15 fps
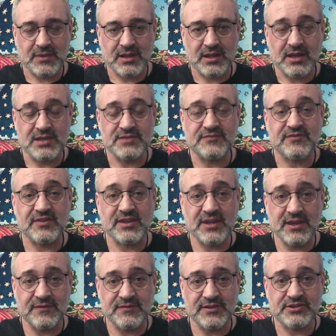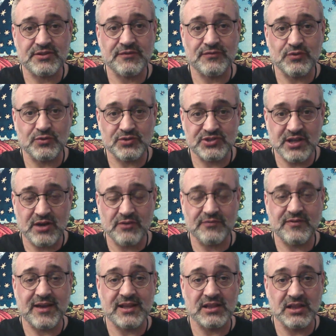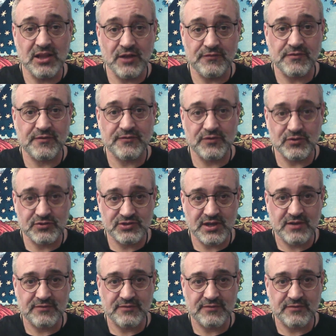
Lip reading: is forgiveness of yourself and love of yourself.